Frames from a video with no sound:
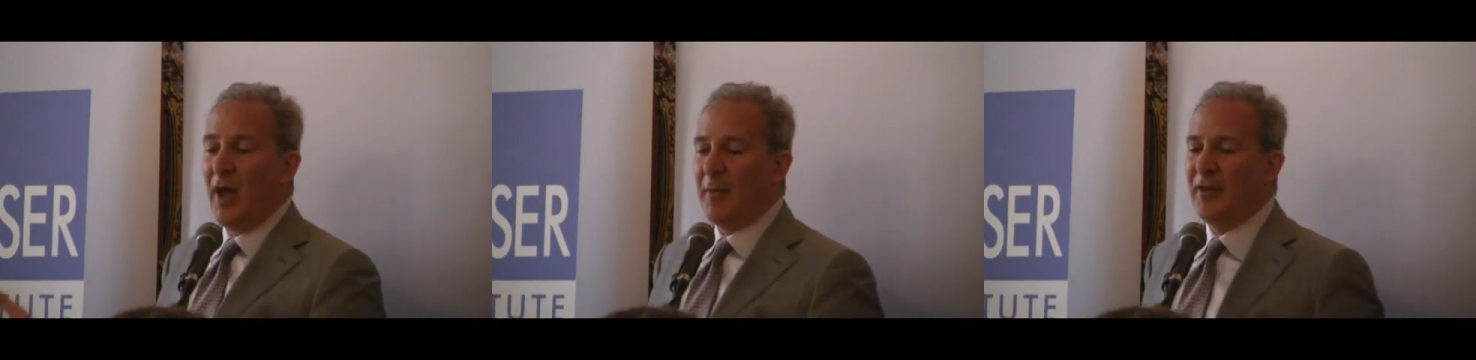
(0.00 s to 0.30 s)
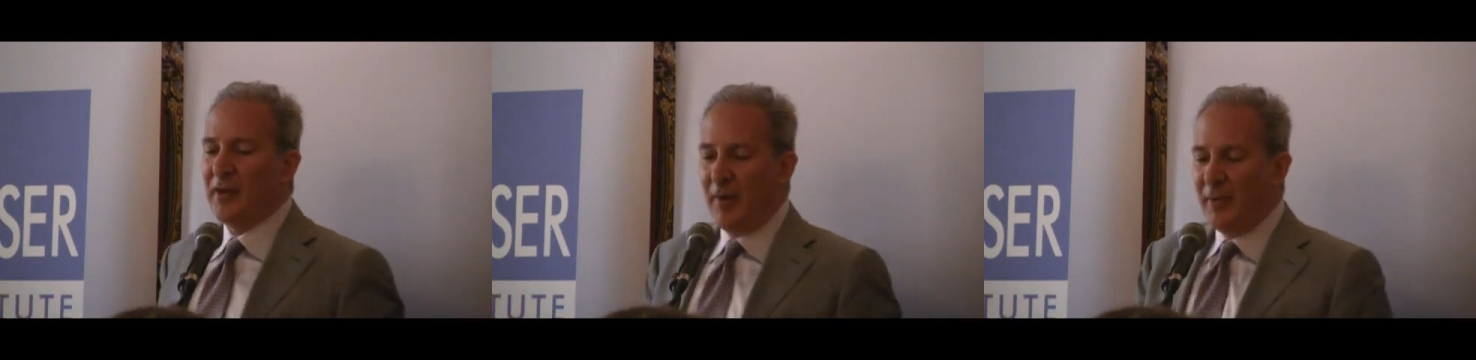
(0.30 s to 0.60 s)
I mean,
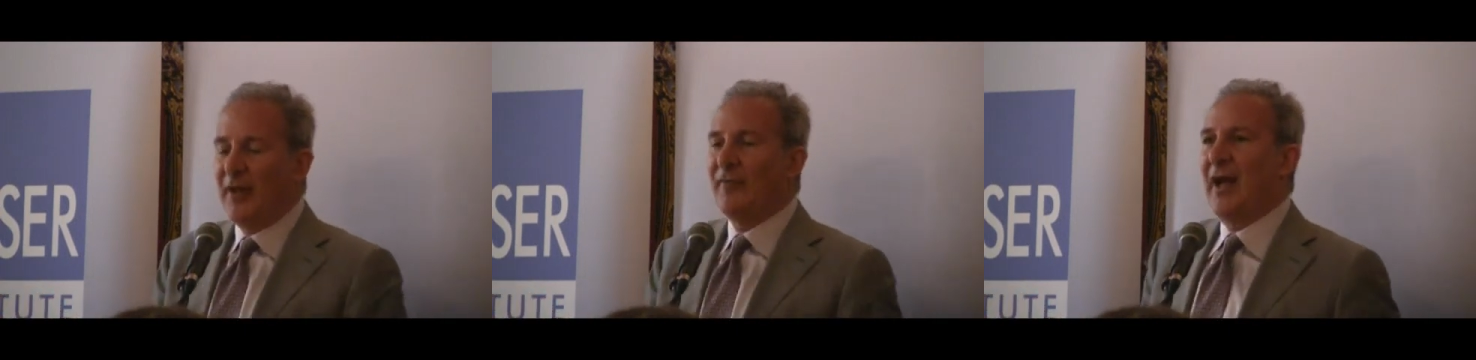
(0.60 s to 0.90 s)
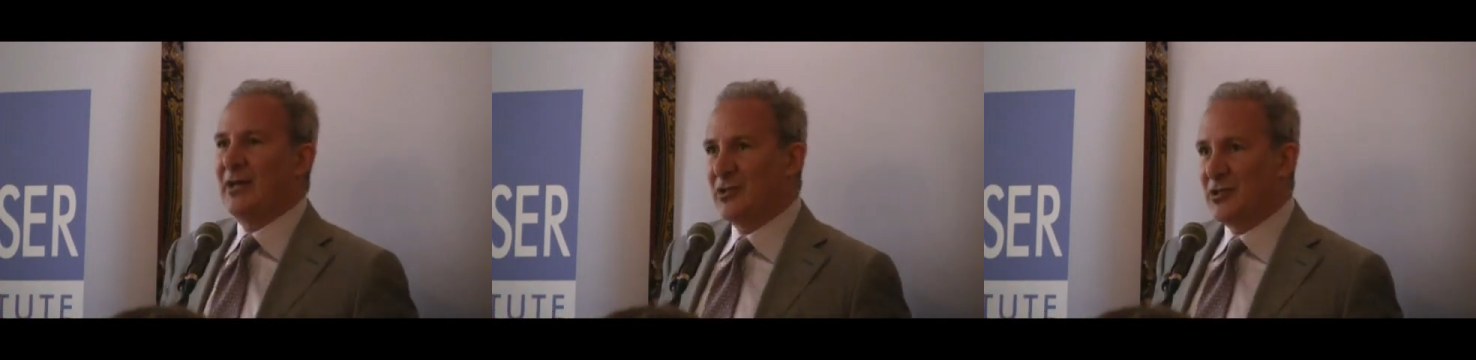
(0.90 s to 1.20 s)
the government never
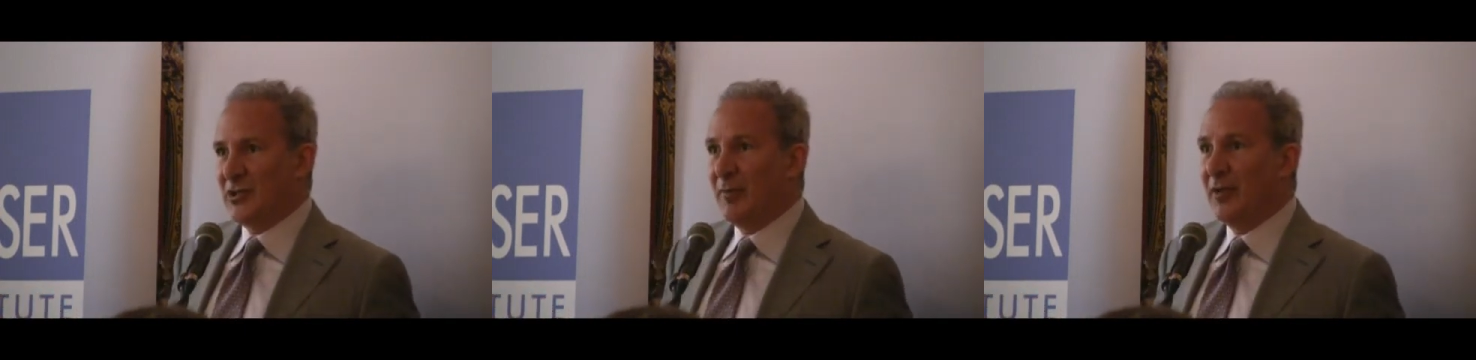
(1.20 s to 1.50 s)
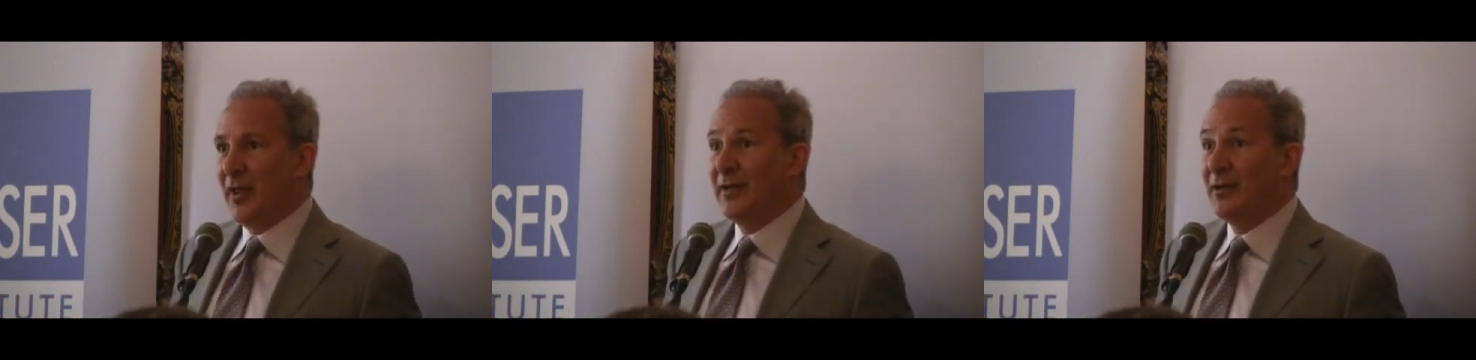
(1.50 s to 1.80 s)
has to
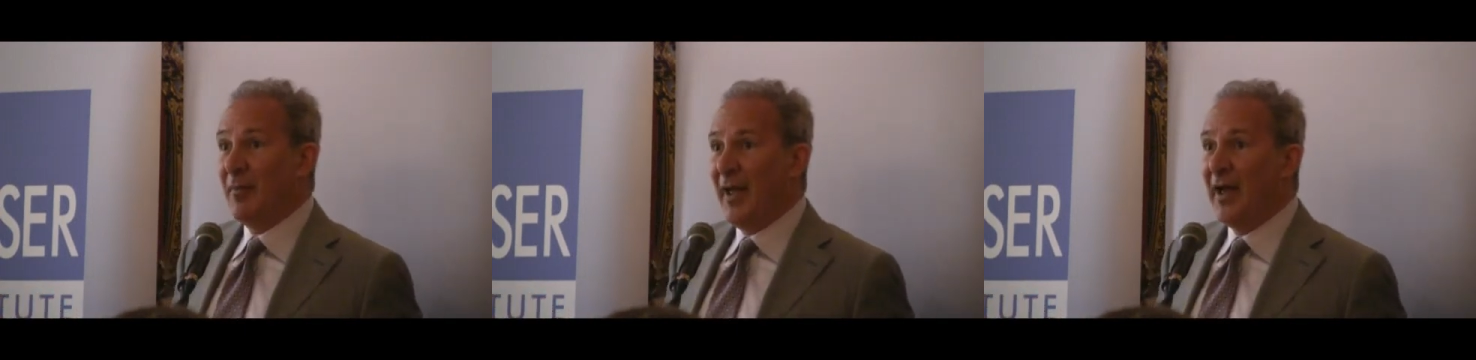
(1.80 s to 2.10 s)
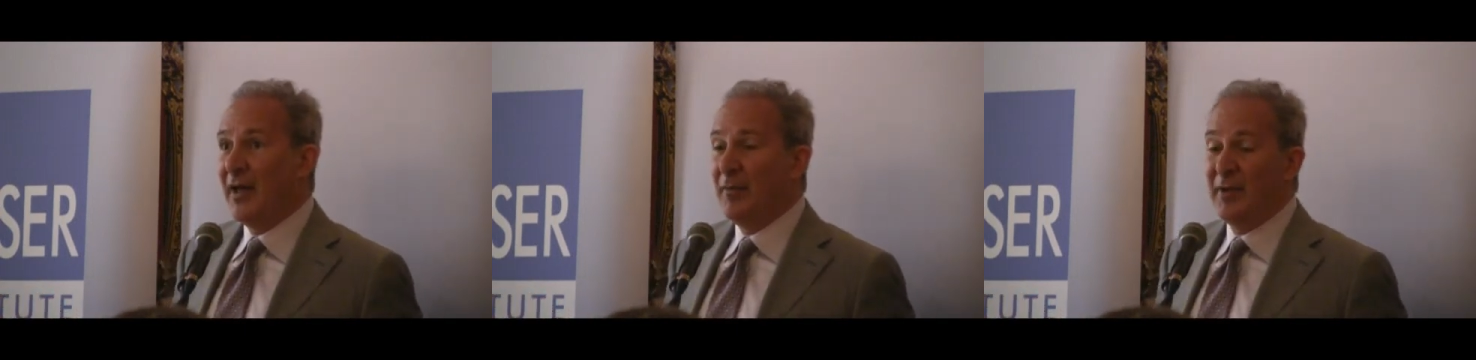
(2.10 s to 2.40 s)
stimulate
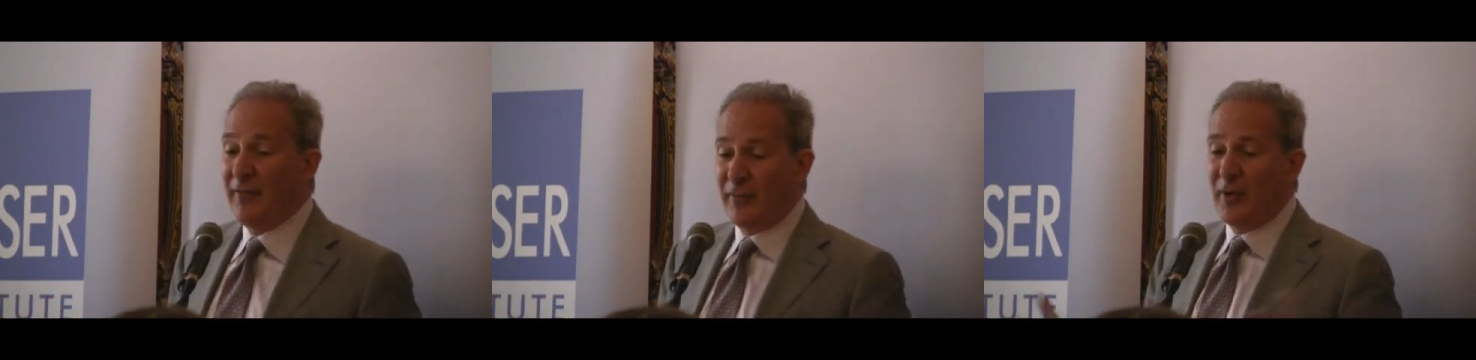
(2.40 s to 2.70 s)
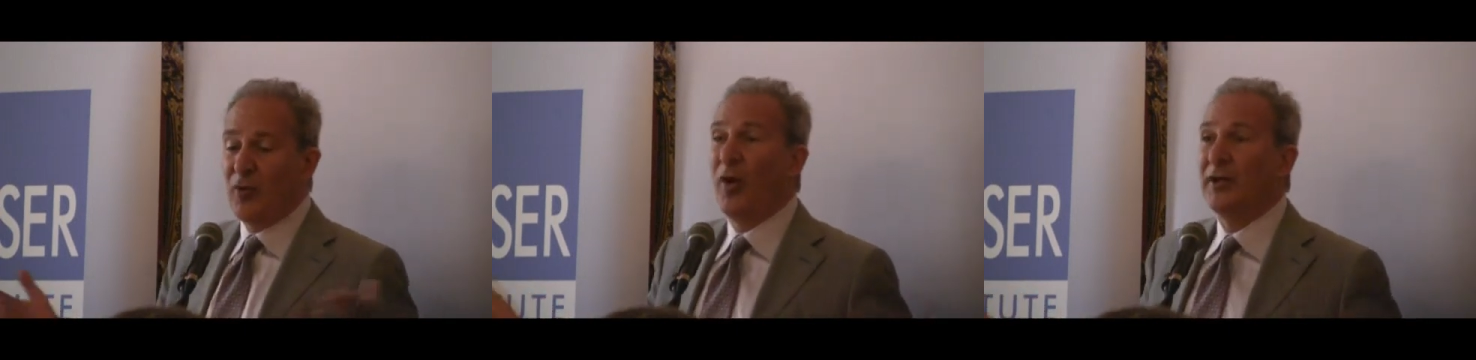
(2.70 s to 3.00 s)
demand. I mean,
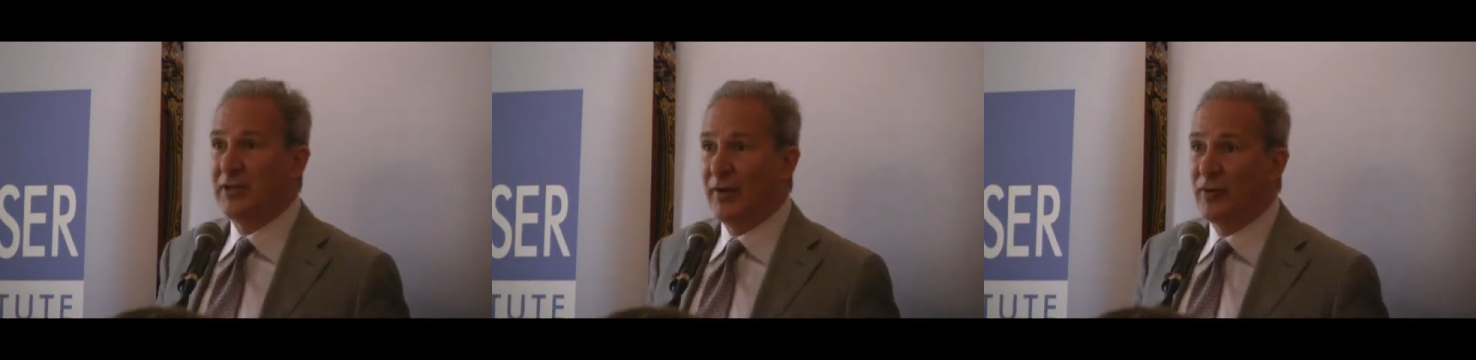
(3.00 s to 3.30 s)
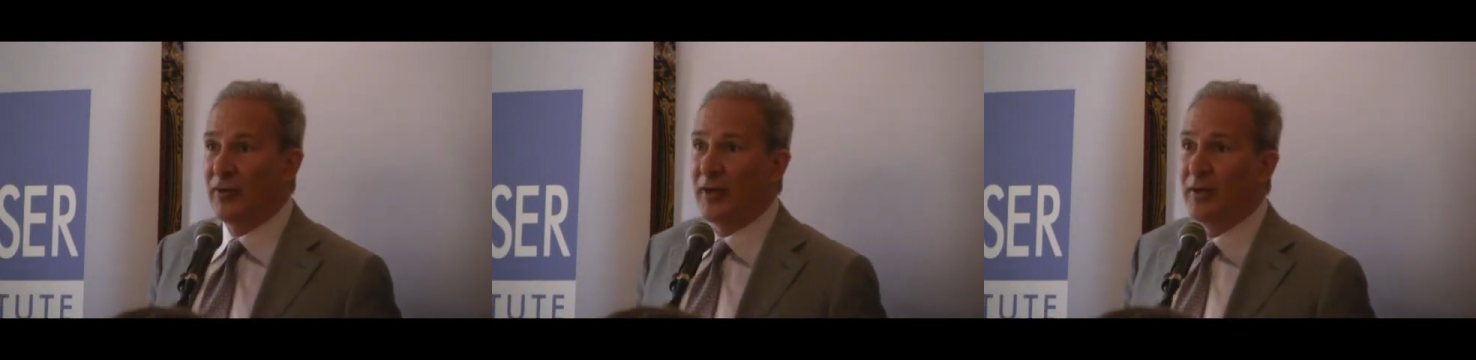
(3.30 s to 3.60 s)
everybody wants
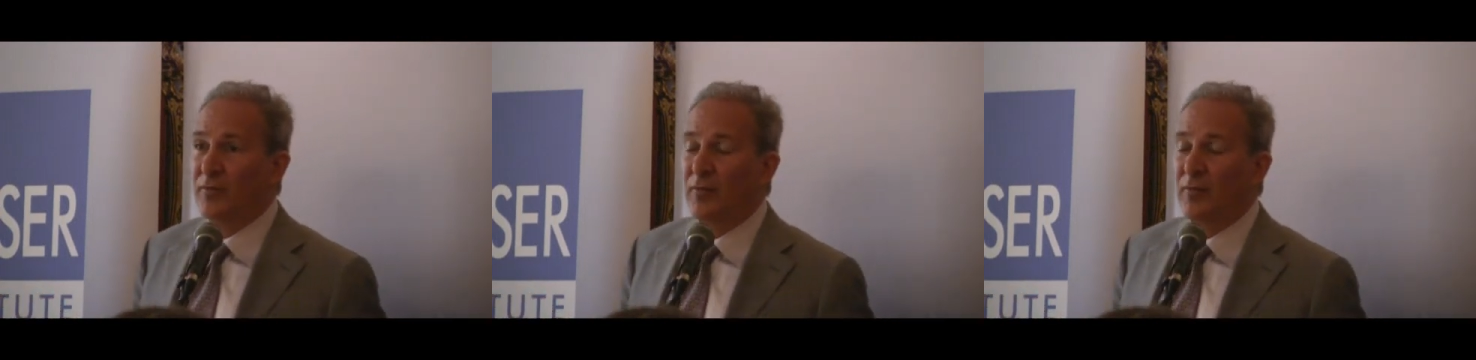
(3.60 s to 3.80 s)
everything.